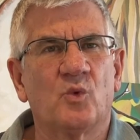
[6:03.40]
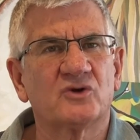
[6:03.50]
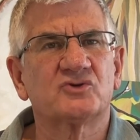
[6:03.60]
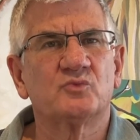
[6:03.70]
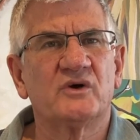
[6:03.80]

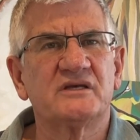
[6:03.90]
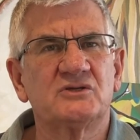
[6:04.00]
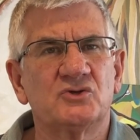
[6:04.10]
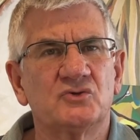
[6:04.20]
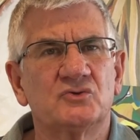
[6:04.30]
what do we
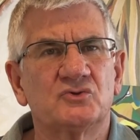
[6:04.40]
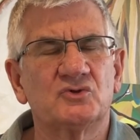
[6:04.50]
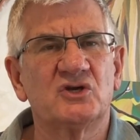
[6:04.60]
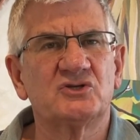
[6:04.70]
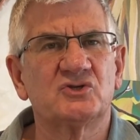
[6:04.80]

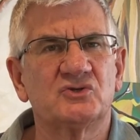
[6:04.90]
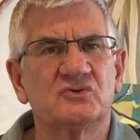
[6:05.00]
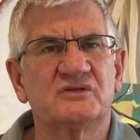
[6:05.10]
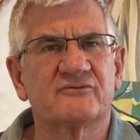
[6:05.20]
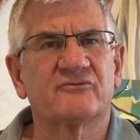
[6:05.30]
need to do
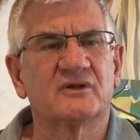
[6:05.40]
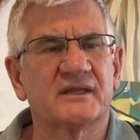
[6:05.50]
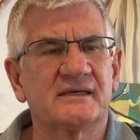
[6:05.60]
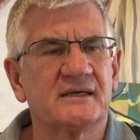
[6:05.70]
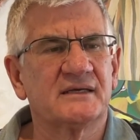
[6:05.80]

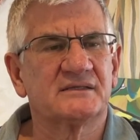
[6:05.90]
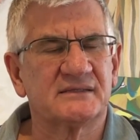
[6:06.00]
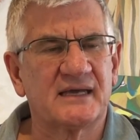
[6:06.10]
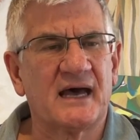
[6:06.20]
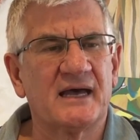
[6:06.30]
differently
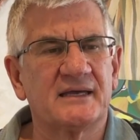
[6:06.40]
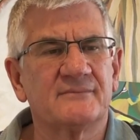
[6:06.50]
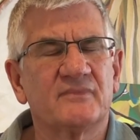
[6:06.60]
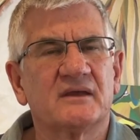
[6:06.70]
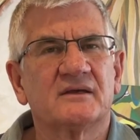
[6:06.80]
today?
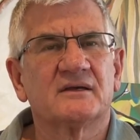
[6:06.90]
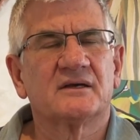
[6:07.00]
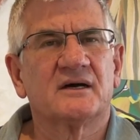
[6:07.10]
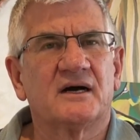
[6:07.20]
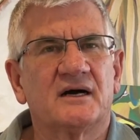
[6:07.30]

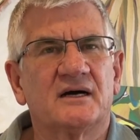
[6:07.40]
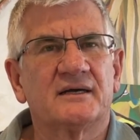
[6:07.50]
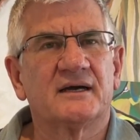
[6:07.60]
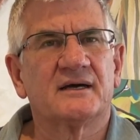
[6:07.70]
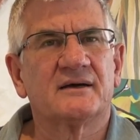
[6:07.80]
I
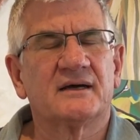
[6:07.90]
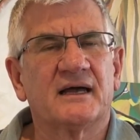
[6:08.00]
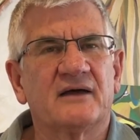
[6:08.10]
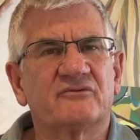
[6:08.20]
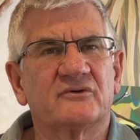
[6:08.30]

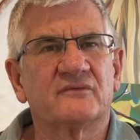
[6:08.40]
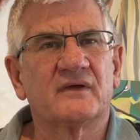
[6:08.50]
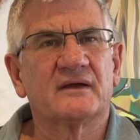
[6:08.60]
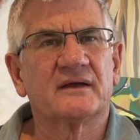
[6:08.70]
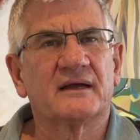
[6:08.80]
have
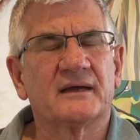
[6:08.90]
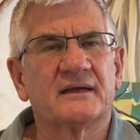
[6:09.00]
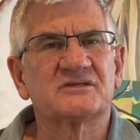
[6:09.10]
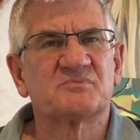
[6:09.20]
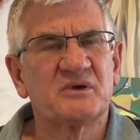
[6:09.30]

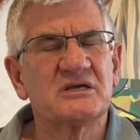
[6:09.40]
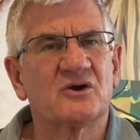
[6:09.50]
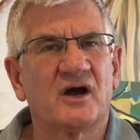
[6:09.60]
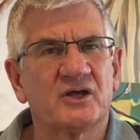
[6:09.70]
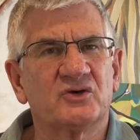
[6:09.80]
a
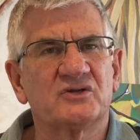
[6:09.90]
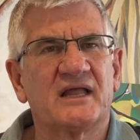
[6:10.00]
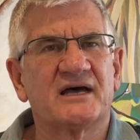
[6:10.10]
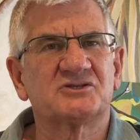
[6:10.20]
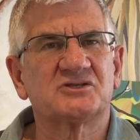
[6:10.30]
speaker I heard
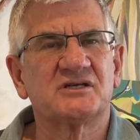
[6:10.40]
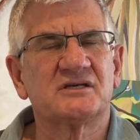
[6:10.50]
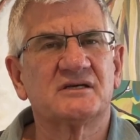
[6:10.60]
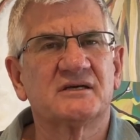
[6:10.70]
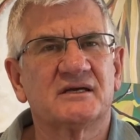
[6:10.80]
last
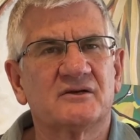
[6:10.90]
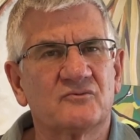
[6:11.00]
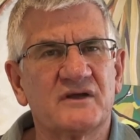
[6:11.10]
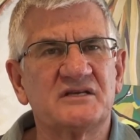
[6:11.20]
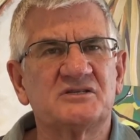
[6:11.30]
year and
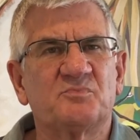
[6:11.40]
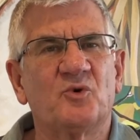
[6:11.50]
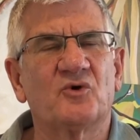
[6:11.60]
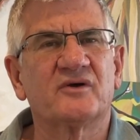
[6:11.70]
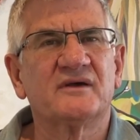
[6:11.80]
read his
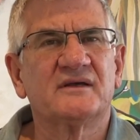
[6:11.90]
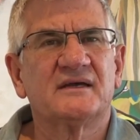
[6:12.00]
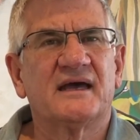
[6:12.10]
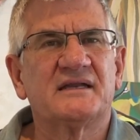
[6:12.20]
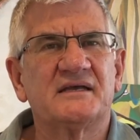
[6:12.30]
book,
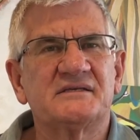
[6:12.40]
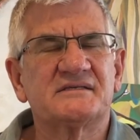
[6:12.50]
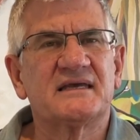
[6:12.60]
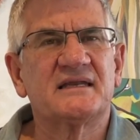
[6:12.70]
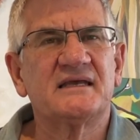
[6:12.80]
and he
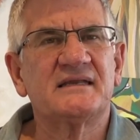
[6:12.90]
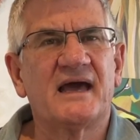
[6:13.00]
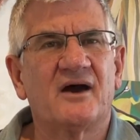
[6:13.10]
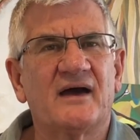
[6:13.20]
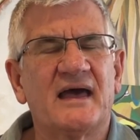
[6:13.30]
said he
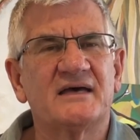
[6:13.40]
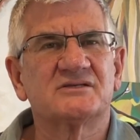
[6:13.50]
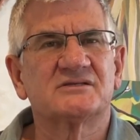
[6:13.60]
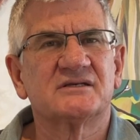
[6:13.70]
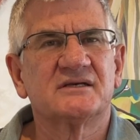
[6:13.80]
now
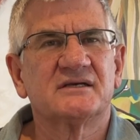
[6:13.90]
has